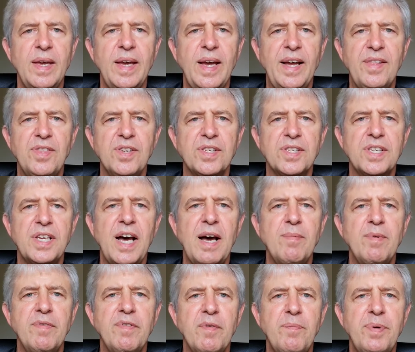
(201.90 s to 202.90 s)
At this
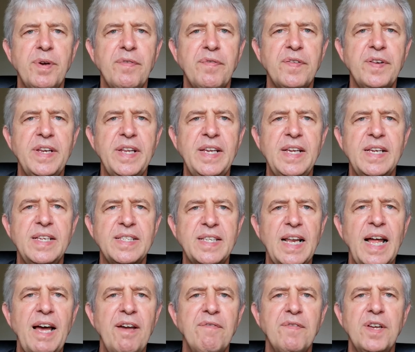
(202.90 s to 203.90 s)
time of Epiphany, his
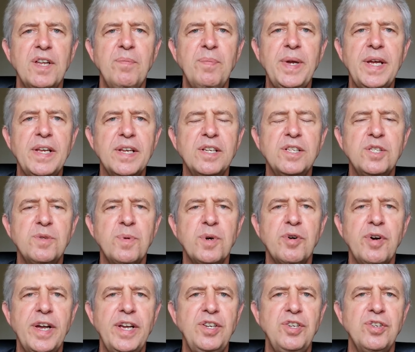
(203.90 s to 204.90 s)
life can be an
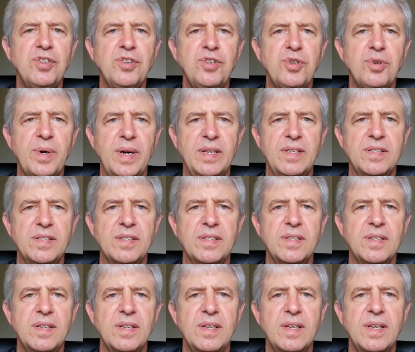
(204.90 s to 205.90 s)
inspiration to us,
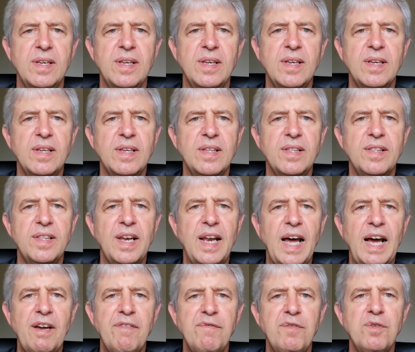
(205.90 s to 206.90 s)
the
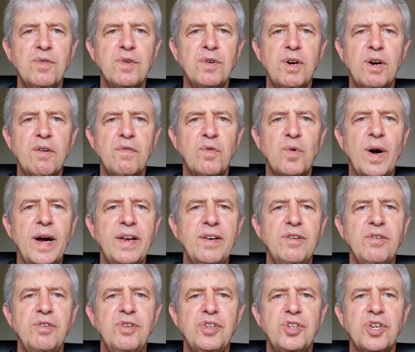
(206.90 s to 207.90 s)
life of one
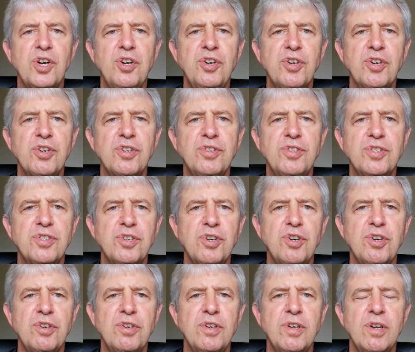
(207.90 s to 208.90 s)
who showed a
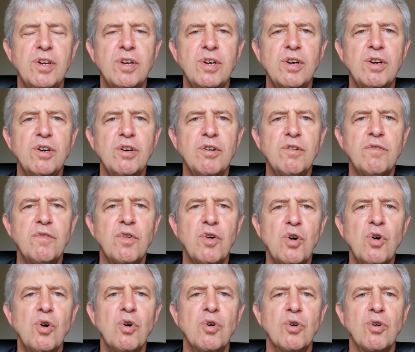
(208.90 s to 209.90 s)
concern for
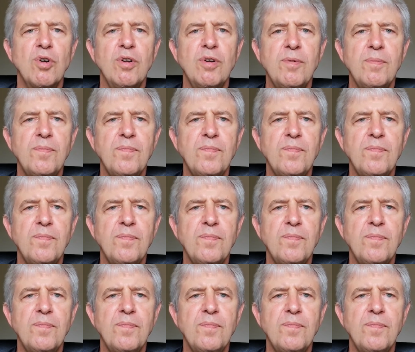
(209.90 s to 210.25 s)
all,